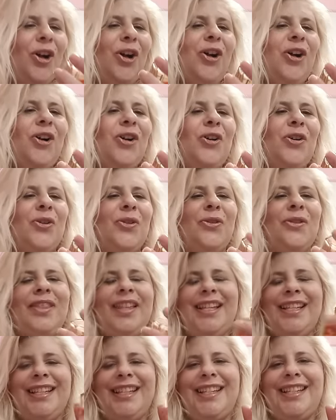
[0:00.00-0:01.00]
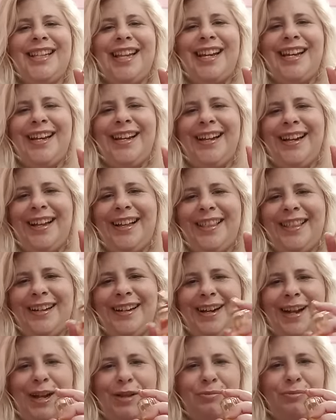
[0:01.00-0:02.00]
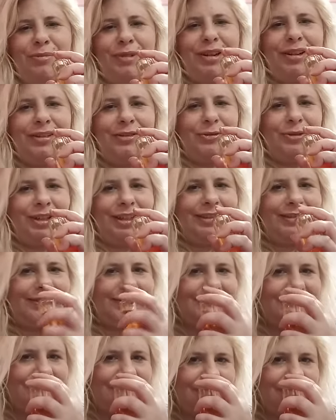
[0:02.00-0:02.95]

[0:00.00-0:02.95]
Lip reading: Oh, this is another amber one.